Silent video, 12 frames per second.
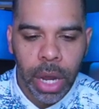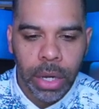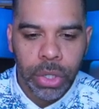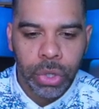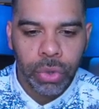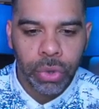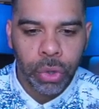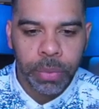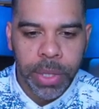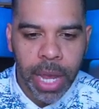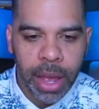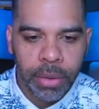two
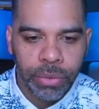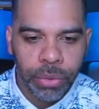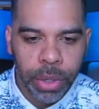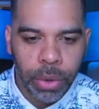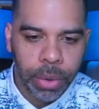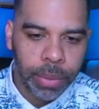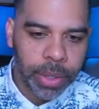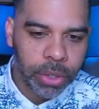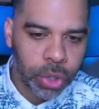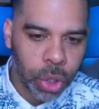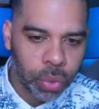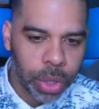groups.
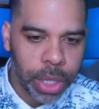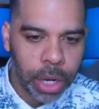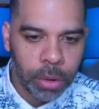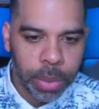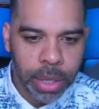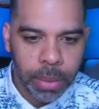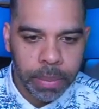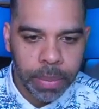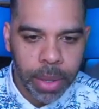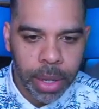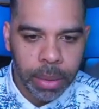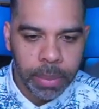There's three here, but
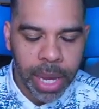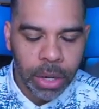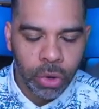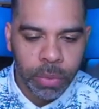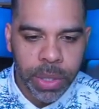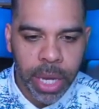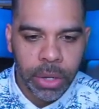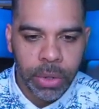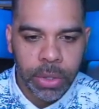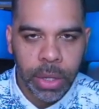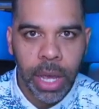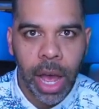the main groups I
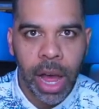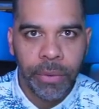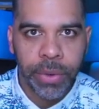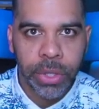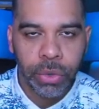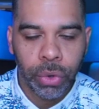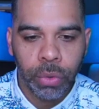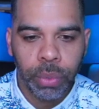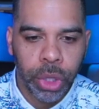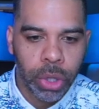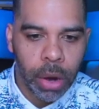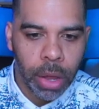use are the office group,
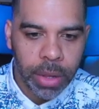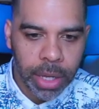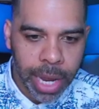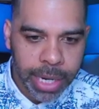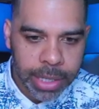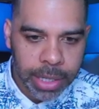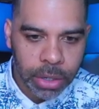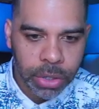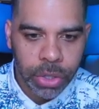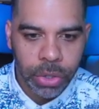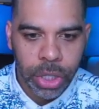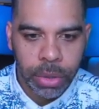which are all the lights that are
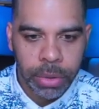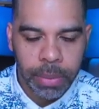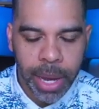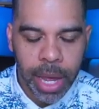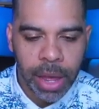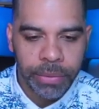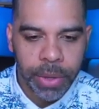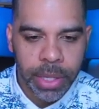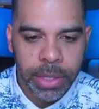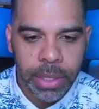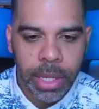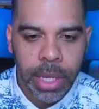associated with my
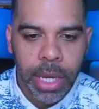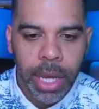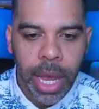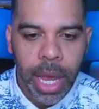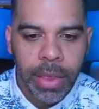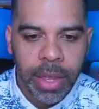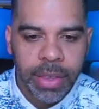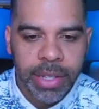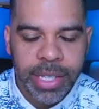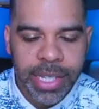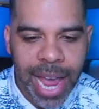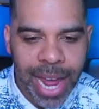office, and then the
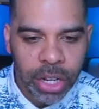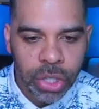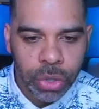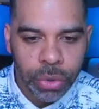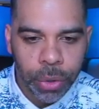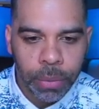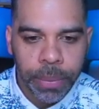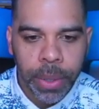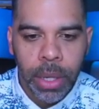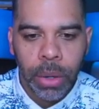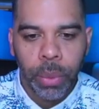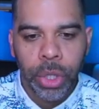status group,
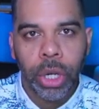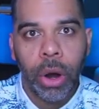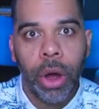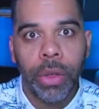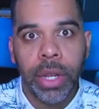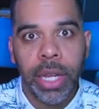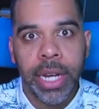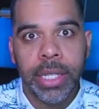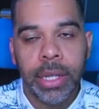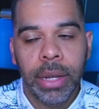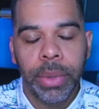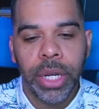which are all the lights
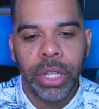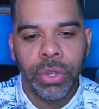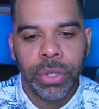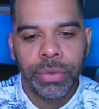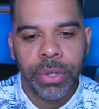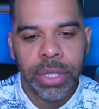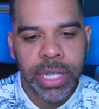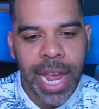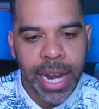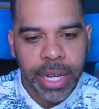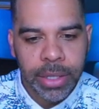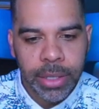that I'm going to use for
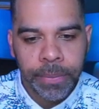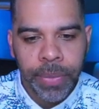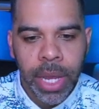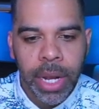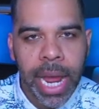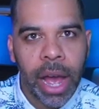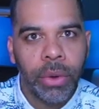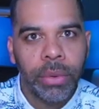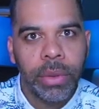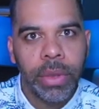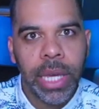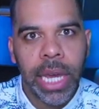status.
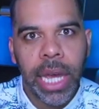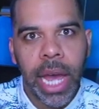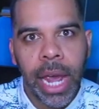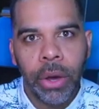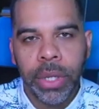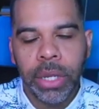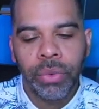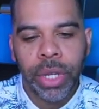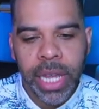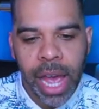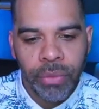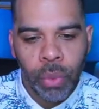Now, I only
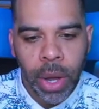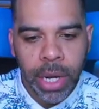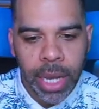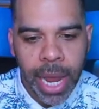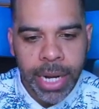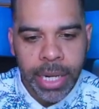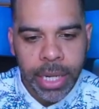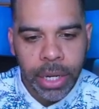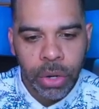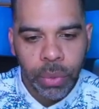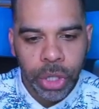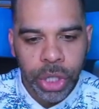really have one light in
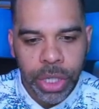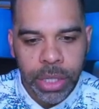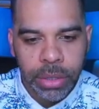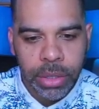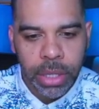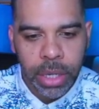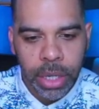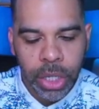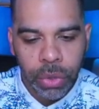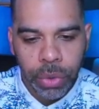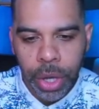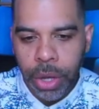here, which is the
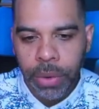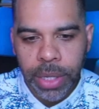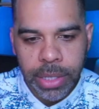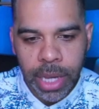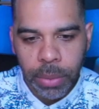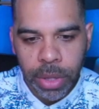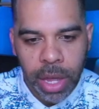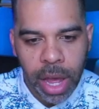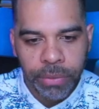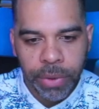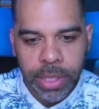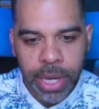Hue Go, and same with
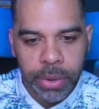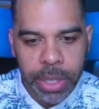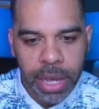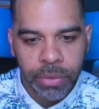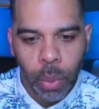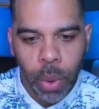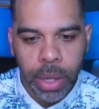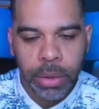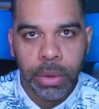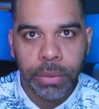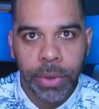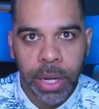office. I only have
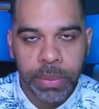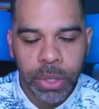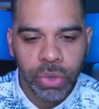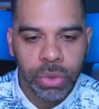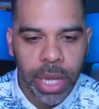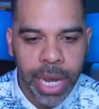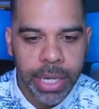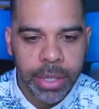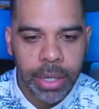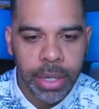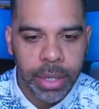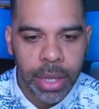one Philips Hue light
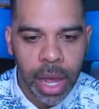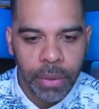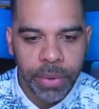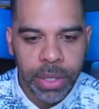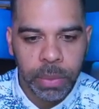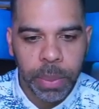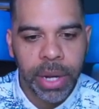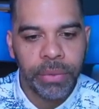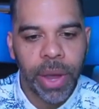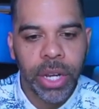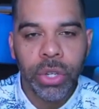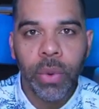in the office, but if
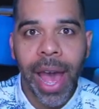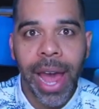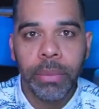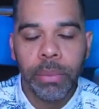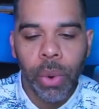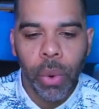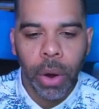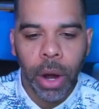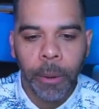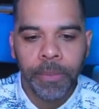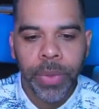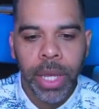I do add
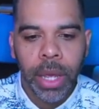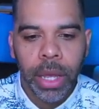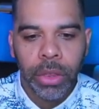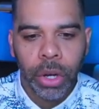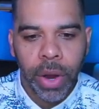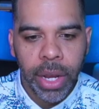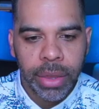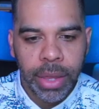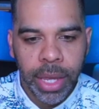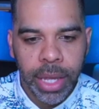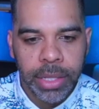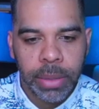more, the great
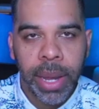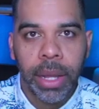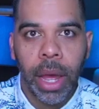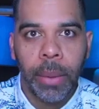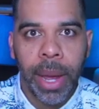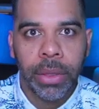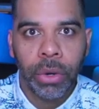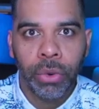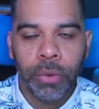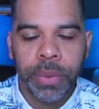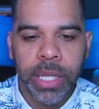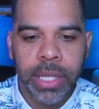thing is about the
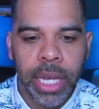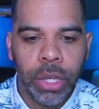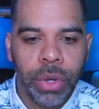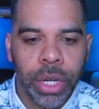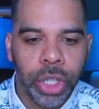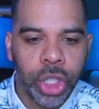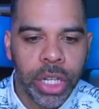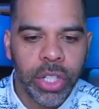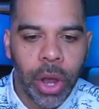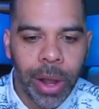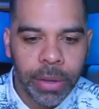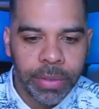groups is that you can adjust
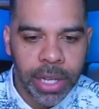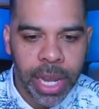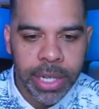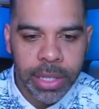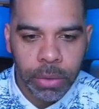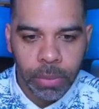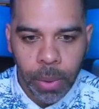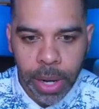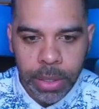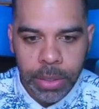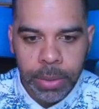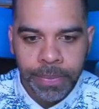all of the lights at
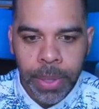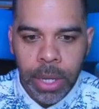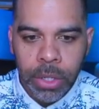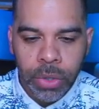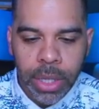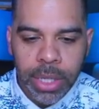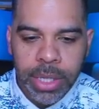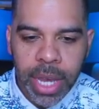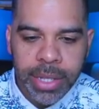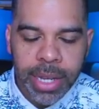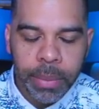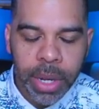once. So in this
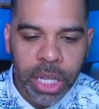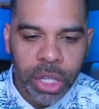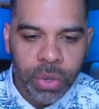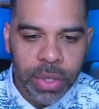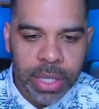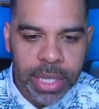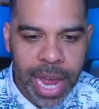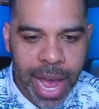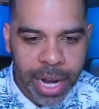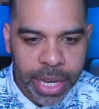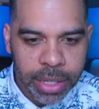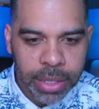case, I'm going to use
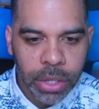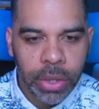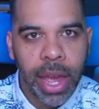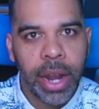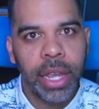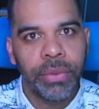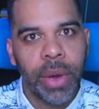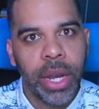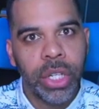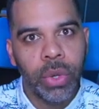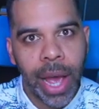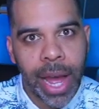status, so that if I
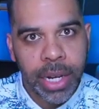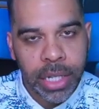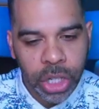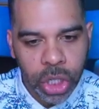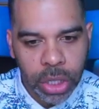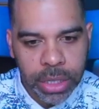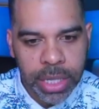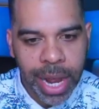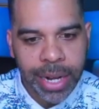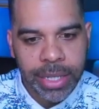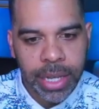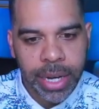do add additional
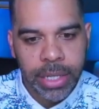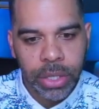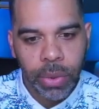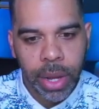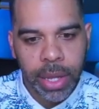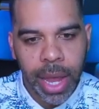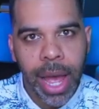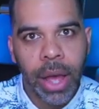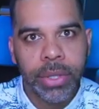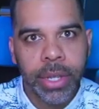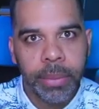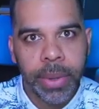status lights throughout the
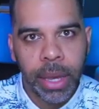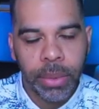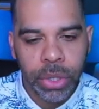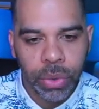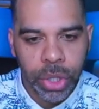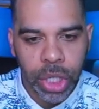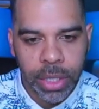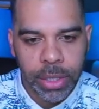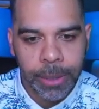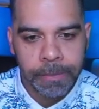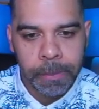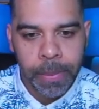house, I'll be able to adjust
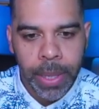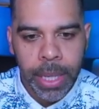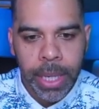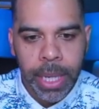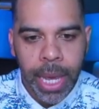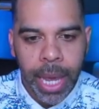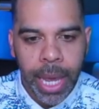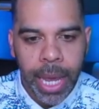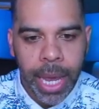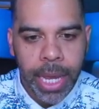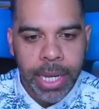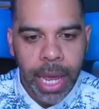them.
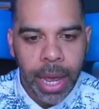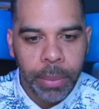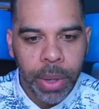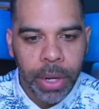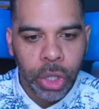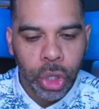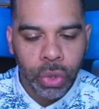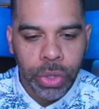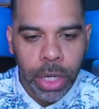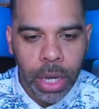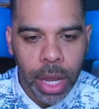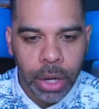And I'm going to choose
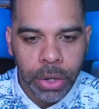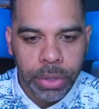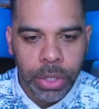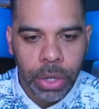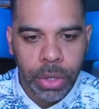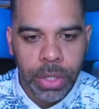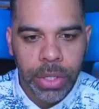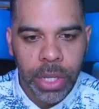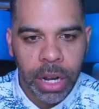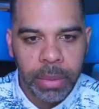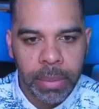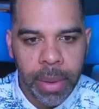a color. So this is
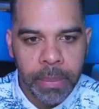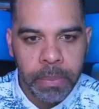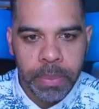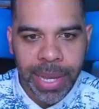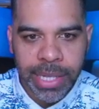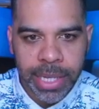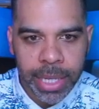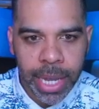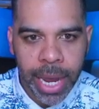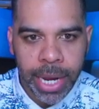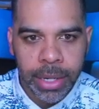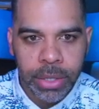going to be my busy
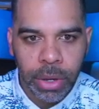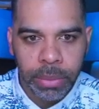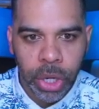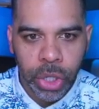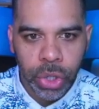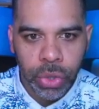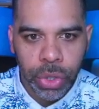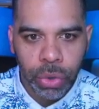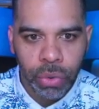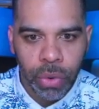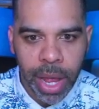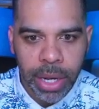light. So I'm going to choose a
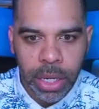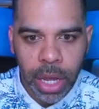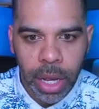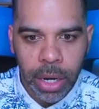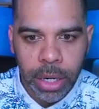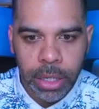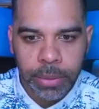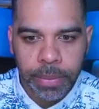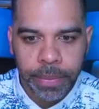red color.